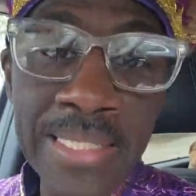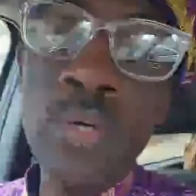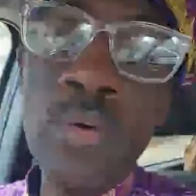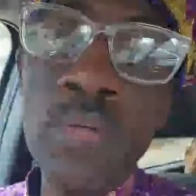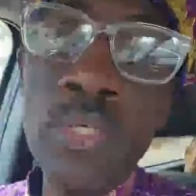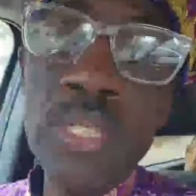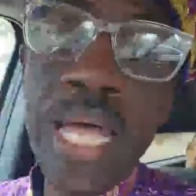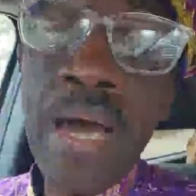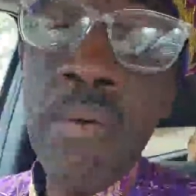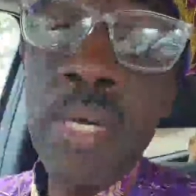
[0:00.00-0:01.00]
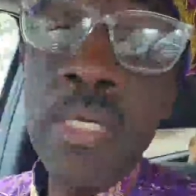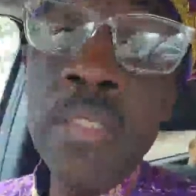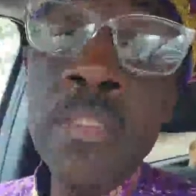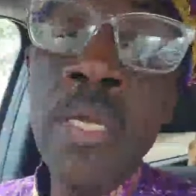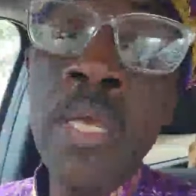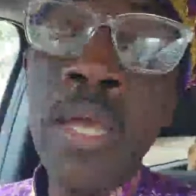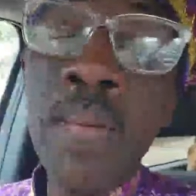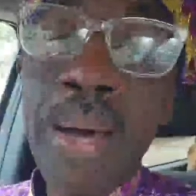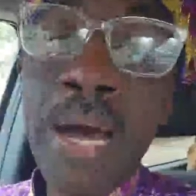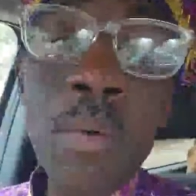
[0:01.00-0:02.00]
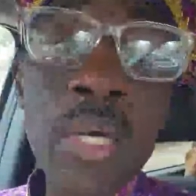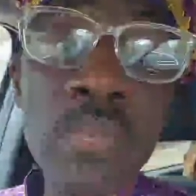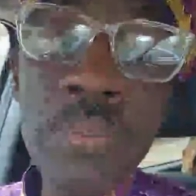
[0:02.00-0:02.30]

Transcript: over these highways and byways.